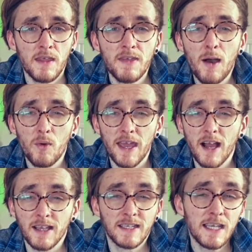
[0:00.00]
That way
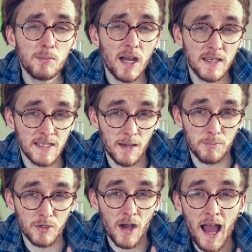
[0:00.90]
I can lead by
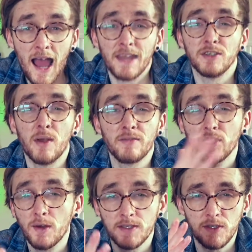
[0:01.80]
example and you have
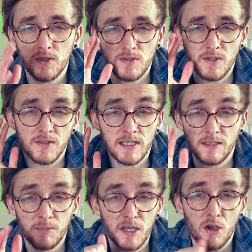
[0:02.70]
no excuse not to
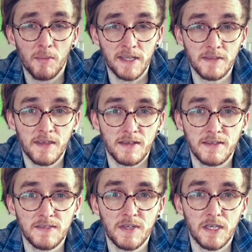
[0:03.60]
leave me a comment at the end
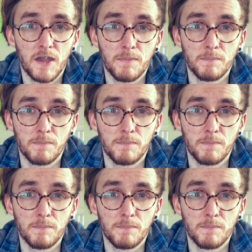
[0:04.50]
of this video.